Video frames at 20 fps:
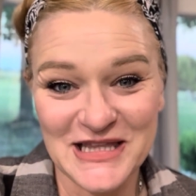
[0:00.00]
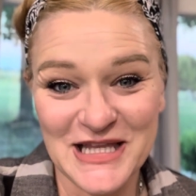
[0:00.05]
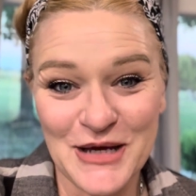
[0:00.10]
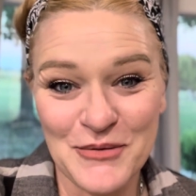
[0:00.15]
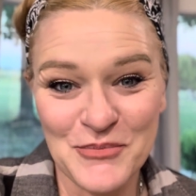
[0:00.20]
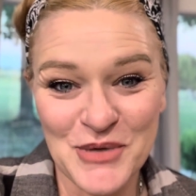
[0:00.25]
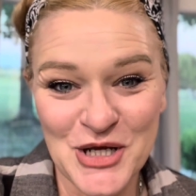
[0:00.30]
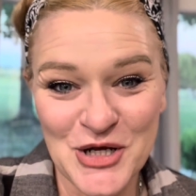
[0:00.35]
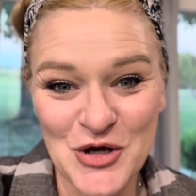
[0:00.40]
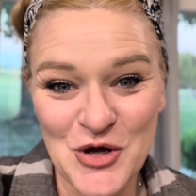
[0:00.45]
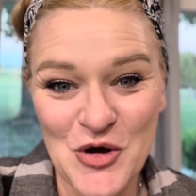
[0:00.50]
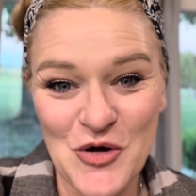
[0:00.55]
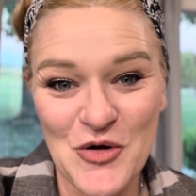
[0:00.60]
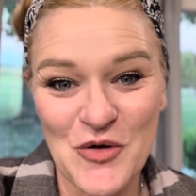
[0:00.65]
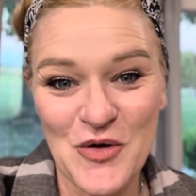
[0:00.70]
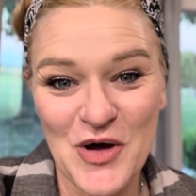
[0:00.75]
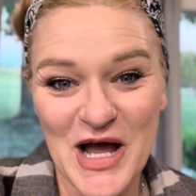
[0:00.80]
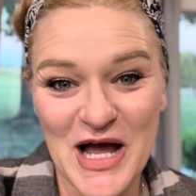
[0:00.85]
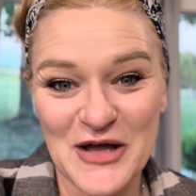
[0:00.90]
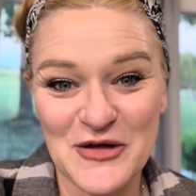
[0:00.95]
Let me
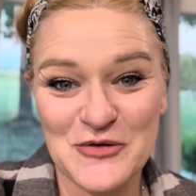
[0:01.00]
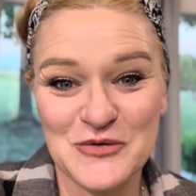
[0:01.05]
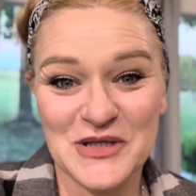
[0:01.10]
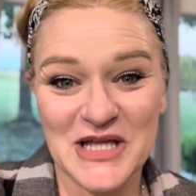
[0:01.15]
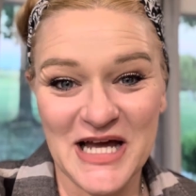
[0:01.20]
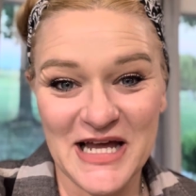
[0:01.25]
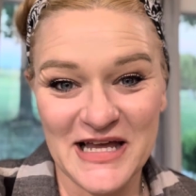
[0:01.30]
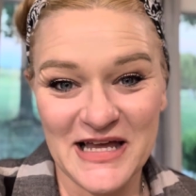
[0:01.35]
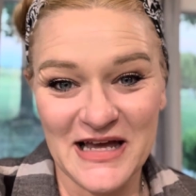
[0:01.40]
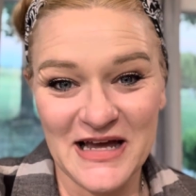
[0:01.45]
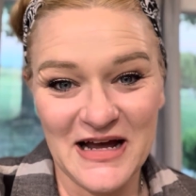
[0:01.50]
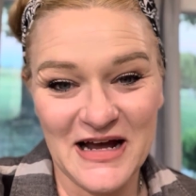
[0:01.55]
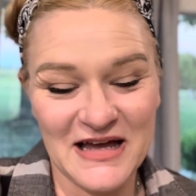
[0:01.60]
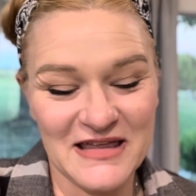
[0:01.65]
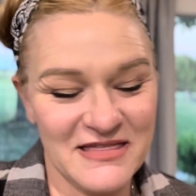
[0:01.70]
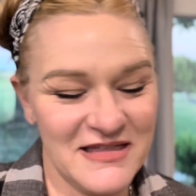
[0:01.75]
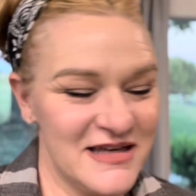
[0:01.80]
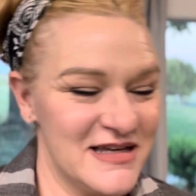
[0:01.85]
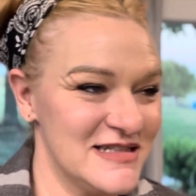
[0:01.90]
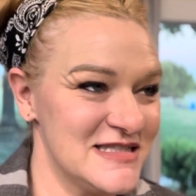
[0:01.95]
know how you like it. I
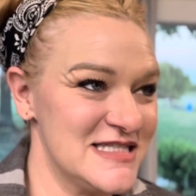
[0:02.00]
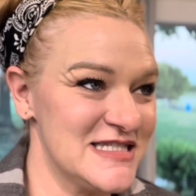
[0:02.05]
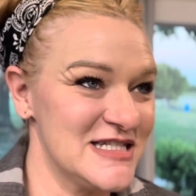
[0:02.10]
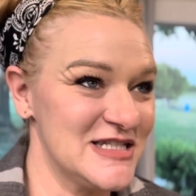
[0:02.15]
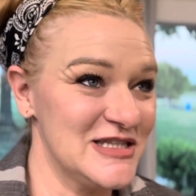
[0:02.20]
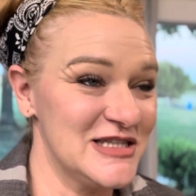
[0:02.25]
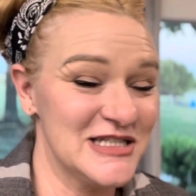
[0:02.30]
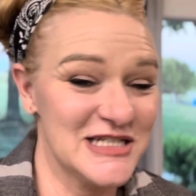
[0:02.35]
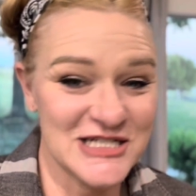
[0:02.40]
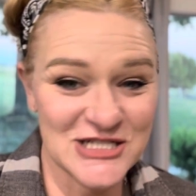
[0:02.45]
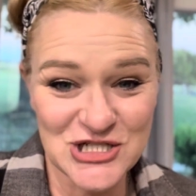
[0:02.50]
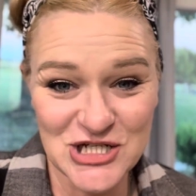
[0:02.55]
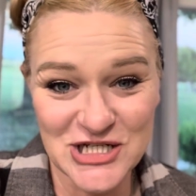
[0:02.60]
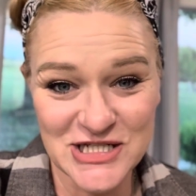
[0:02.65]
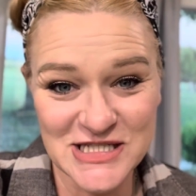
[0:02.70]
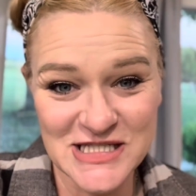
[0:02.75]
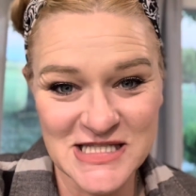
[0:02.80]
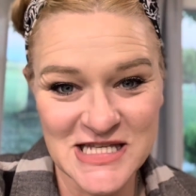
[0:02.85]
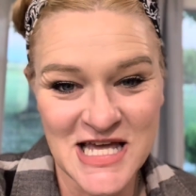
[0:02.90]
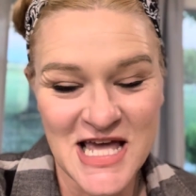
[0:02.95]
think it's
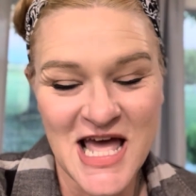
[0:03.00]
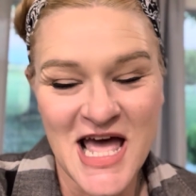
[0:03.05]
delicious.